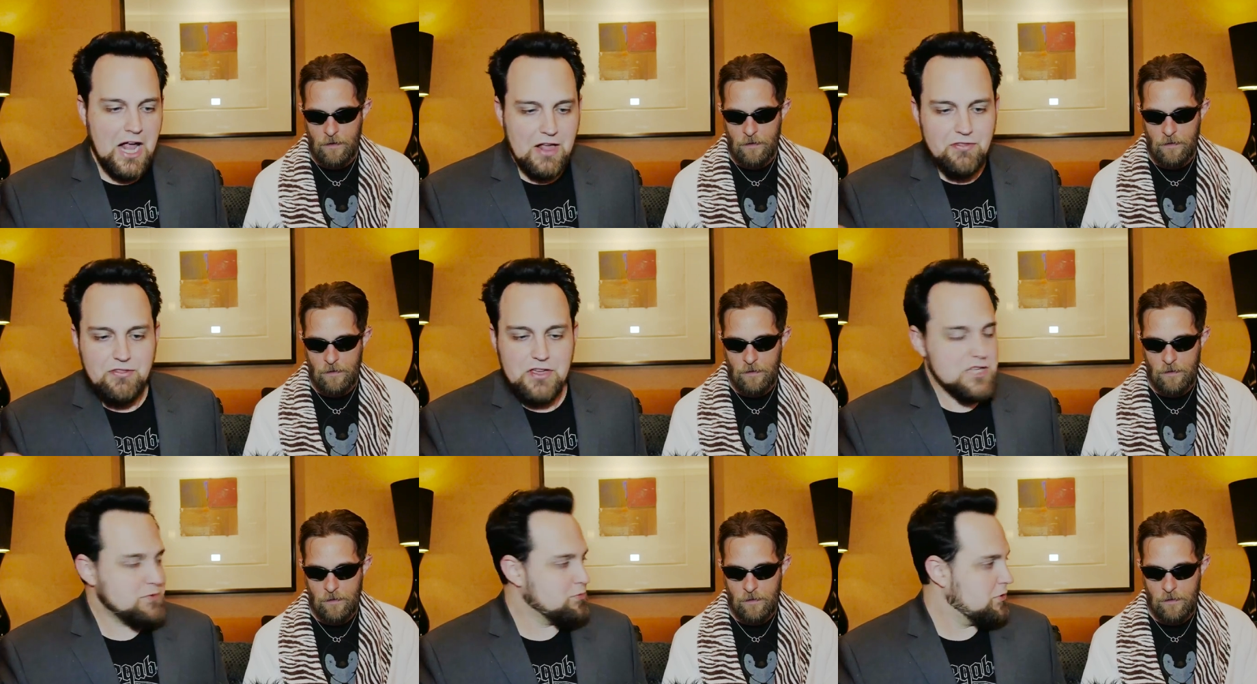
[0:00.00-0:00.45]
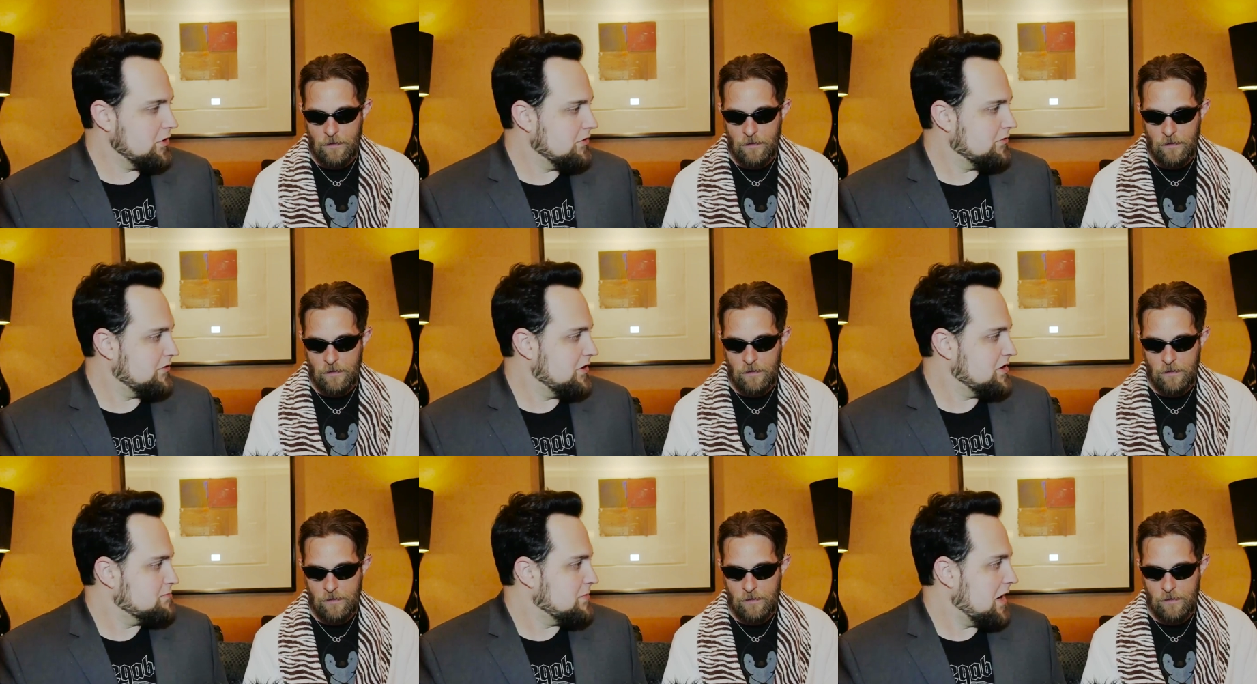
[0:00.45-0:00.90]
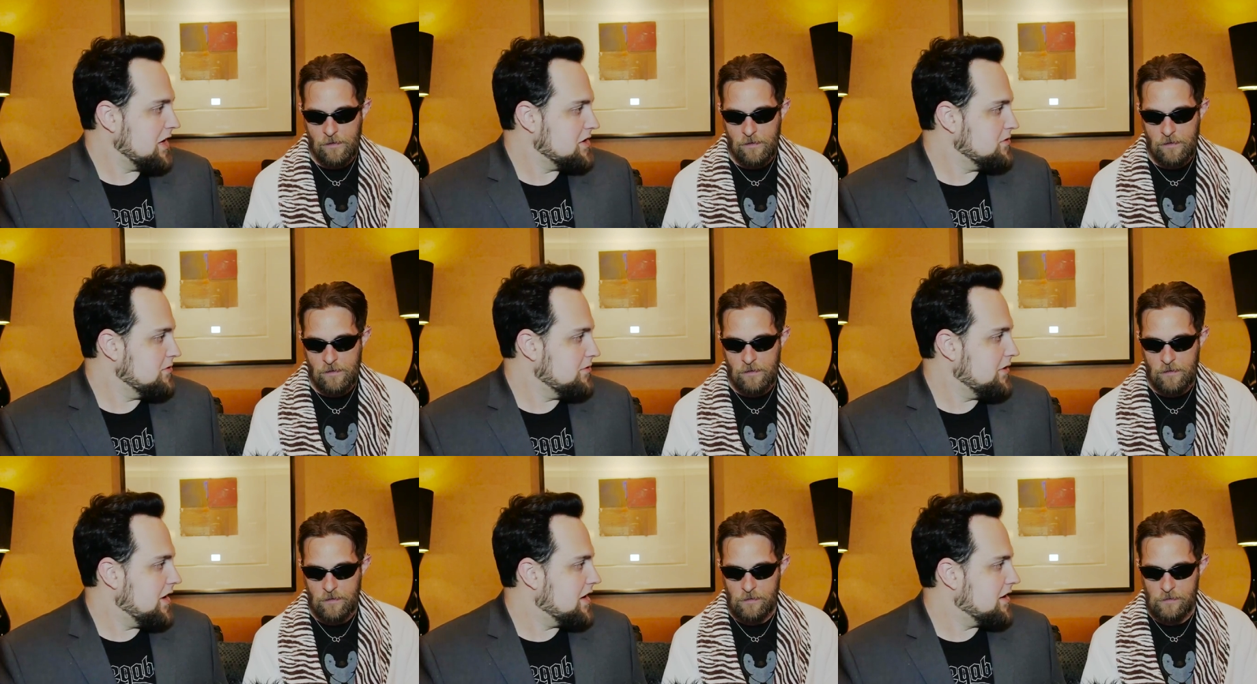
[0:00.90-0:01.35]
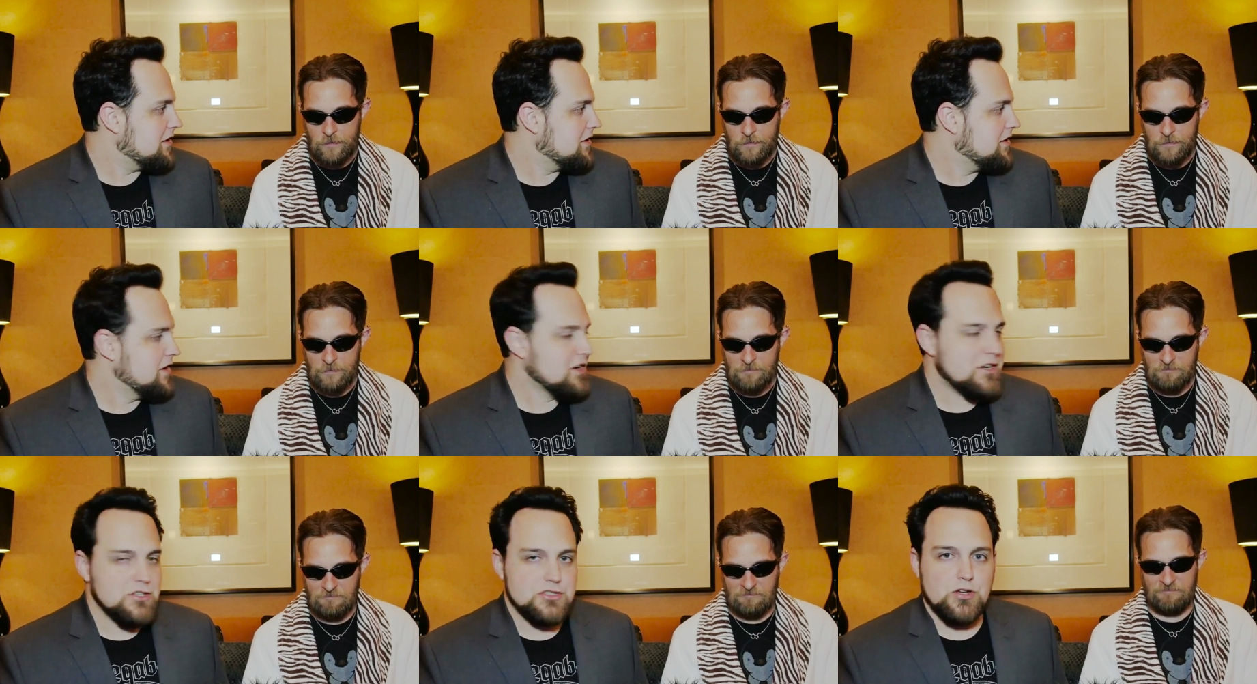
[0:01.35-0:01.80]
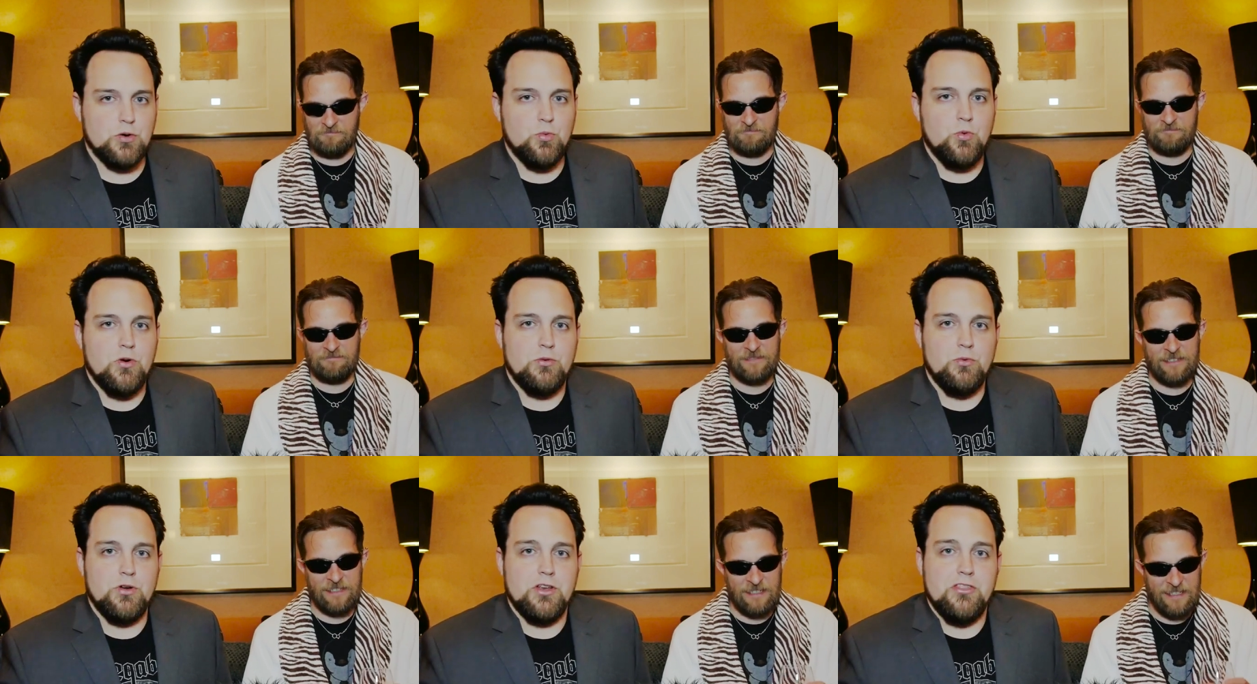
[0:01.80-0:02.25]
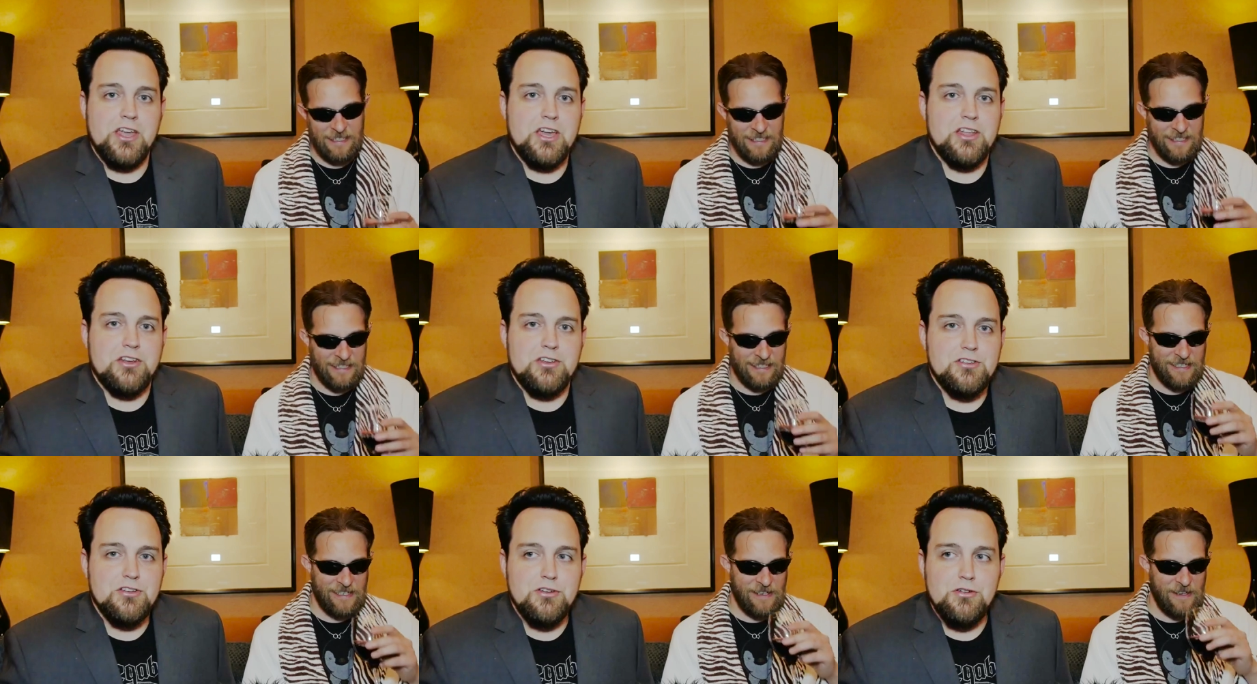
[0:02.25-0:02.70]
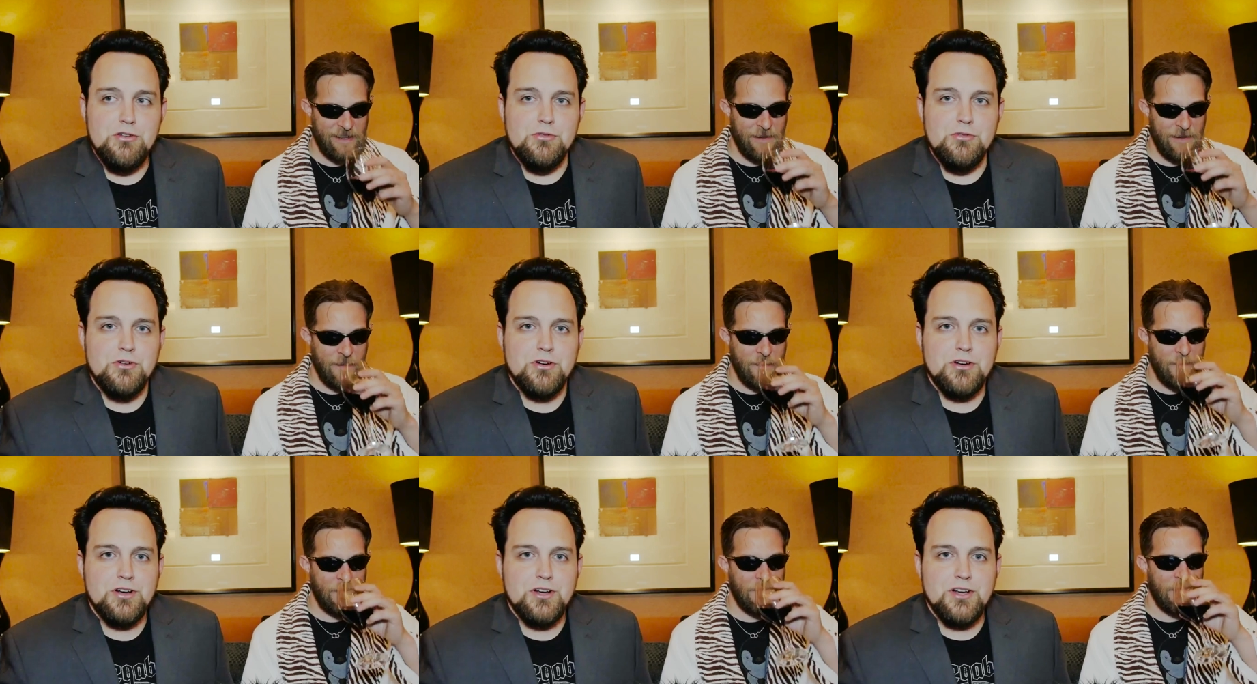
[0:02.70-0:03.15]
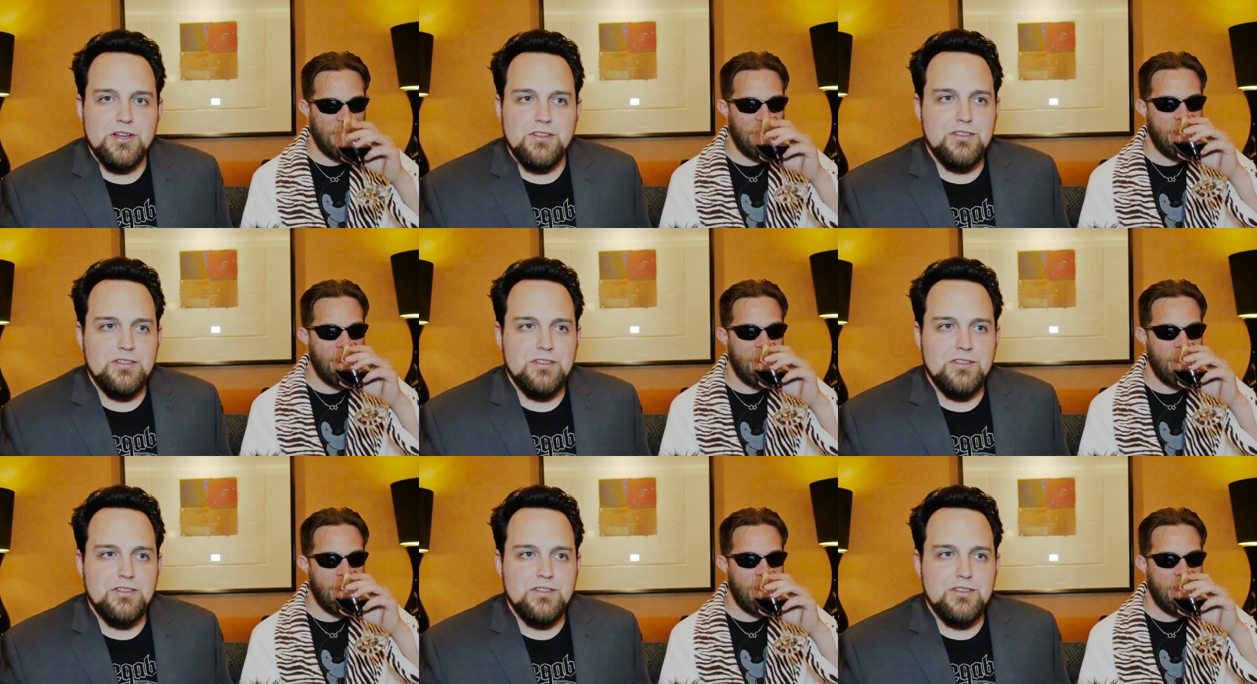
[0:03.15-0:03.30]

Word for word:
Speaker 1: And these will these might do that. So what, what are they going to do?